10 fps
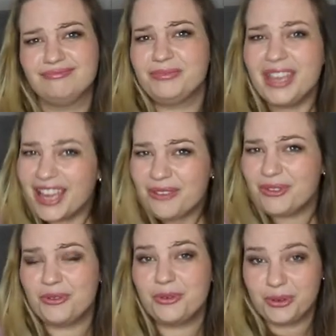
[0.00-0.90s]

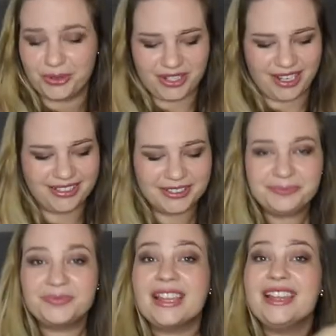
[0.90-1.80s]
behavior for your child.
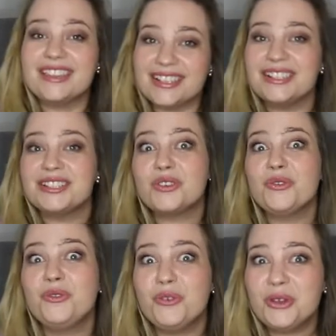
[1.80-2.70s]
This is the
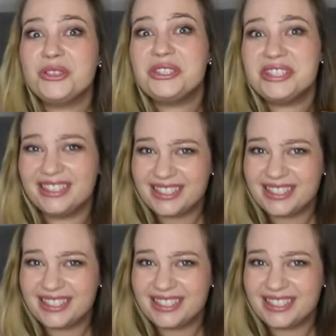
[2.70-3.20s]
first